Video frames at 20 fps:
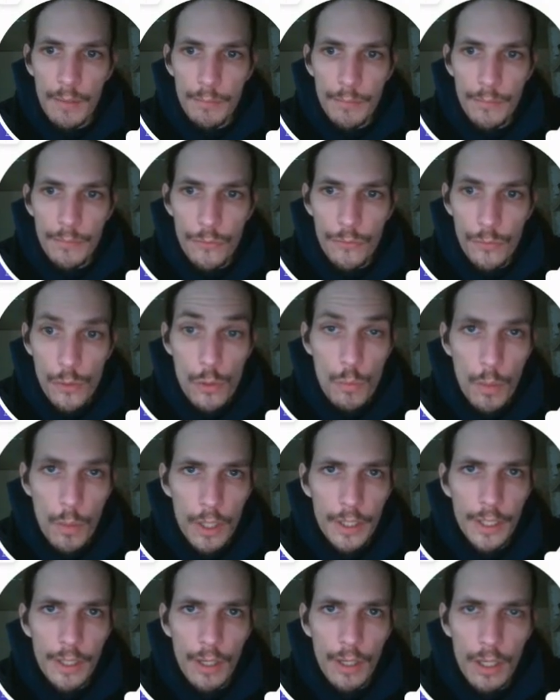through
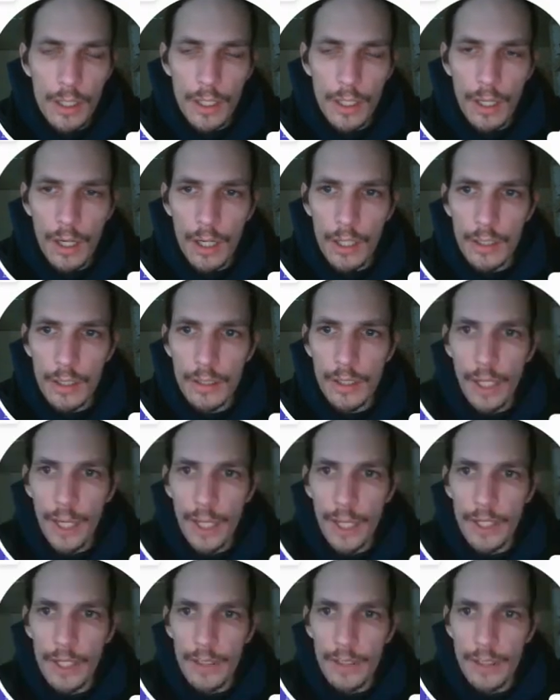working on it hard
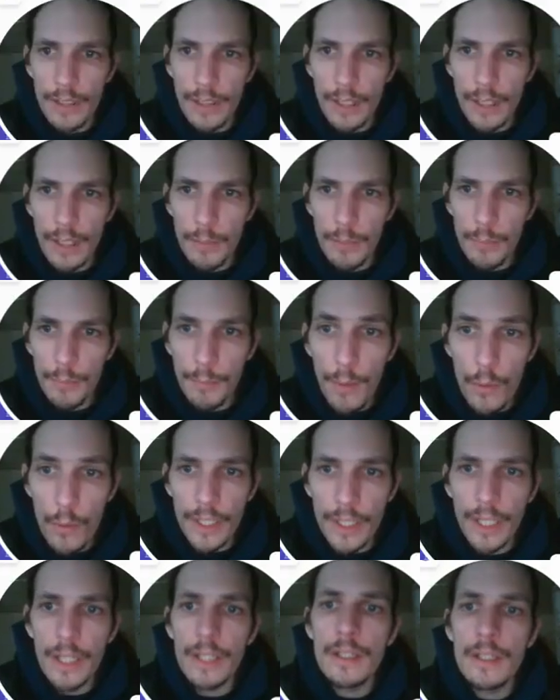and
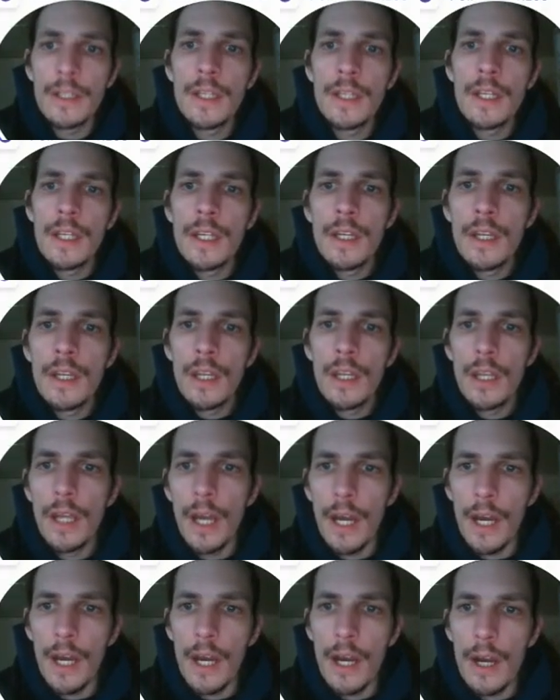promoting it.
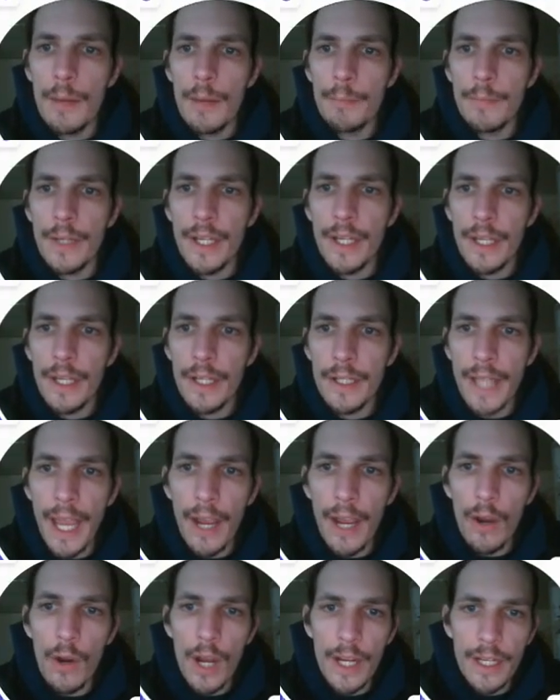
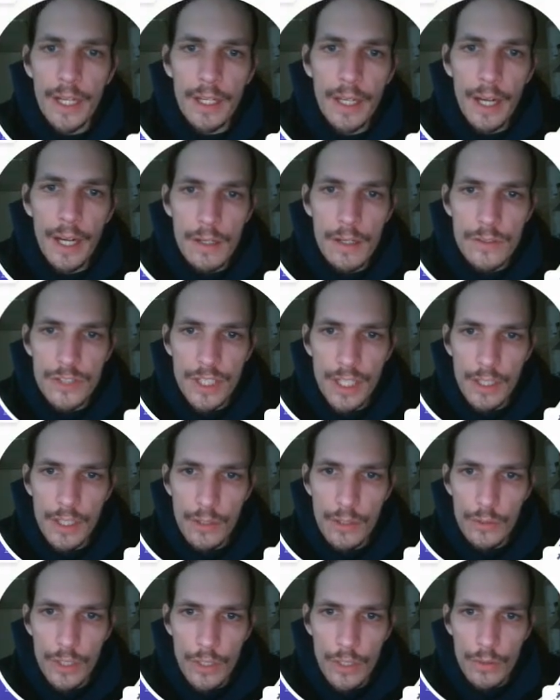Now I can
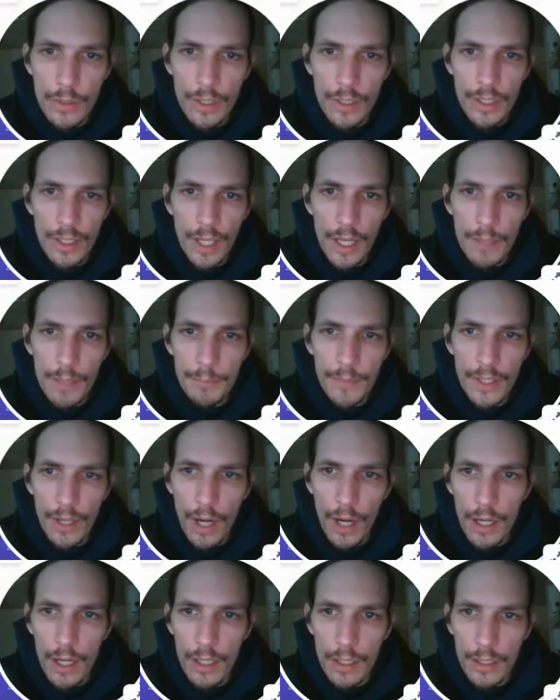guarantee
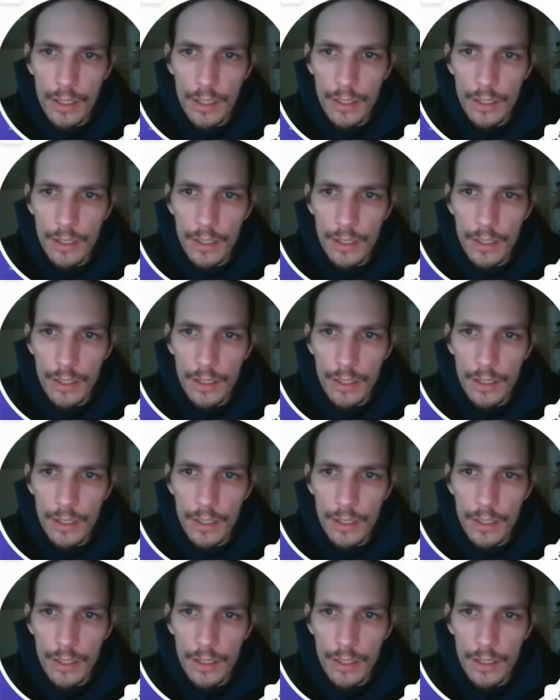there